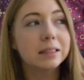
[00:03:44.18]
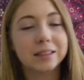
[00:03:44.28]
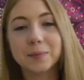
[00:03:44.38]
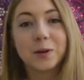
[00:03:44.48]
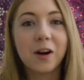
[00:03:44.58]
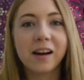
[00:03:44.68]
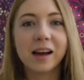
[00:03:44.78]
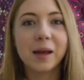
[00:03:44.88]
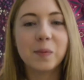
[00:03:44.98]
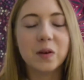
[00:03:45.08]

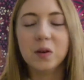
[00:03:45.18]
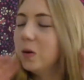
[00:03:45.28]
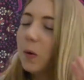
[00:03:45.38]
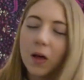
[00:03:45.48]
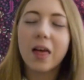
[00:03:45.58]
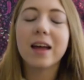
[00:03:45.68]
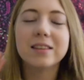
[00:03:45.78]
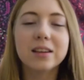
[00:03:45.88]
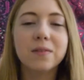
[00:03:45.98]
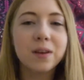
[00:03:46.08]
subscribe, do all
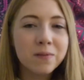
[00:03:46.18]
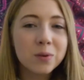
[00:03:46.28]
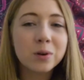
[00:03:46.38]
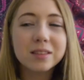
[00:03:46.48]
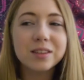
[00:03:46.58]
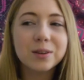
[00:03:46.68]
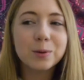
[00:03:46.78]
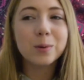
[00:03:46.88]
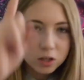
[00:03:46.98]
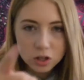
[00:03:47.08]
that stuff if you want
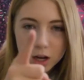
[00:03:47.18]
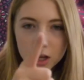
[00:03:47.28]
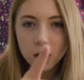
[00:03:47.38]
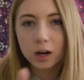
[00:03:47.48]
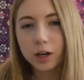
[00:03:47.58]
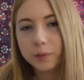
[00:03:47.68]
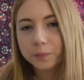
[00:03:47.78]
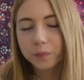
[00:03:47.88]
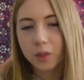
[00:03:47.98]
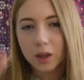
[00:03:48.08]
to. Study hard,
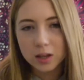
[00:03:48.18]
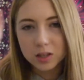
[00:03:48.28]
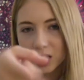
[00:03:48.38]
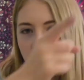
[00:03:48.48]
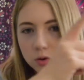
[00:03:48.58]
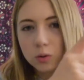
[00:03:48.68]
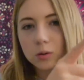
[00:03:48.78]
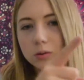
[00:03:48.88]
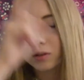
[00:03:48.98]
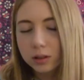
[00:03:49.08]
stay in
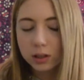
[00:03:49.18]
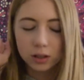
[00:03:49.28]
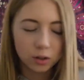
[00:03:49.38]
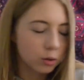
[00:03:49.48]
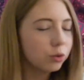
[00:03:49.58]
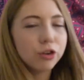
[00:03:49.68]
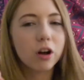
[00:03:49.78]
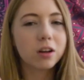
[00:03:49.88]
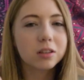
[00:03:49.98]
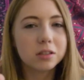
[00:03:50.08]
school, don't do
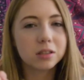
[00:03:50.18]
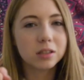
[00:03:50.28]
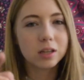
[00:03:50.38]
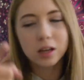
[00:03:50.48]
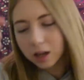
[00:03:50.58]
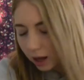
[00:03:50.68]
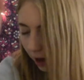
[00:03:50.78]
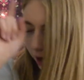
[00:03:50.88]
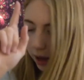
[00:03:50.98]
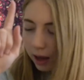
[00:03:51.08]
drugs,
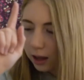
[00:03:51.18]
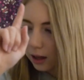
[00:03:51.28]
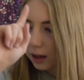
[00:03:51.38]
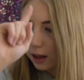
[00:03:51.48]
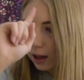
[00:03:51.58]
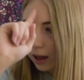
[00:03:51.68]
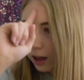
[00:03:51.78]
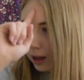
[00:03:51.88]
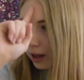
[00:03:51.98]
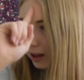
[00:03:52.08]

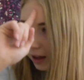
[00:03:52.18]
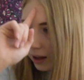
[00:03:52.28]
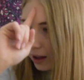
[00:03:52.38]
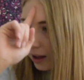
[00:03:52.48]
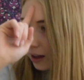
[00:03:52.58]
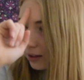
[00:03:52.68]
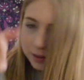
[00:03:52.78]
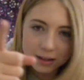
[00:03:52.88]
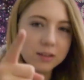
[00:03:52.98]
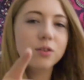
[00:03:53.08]
and
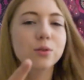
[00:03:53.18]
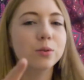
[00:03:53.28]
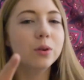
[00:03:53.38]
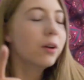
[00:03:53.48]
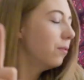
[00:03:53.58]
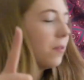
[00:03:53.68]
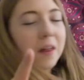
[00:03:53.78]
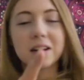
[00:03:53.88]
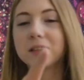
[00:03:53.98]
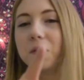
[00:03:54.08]
stay tuned for
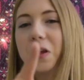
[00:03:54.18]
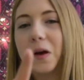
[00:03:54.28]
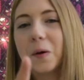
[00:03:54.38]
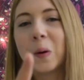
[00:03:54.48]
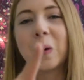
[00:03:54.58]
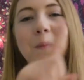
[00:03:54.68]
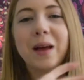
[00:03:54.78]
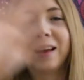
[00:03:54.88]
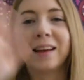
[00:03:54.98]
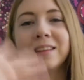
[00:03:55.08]
the next video.
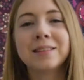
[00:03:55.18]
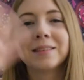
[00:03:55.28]
Bye,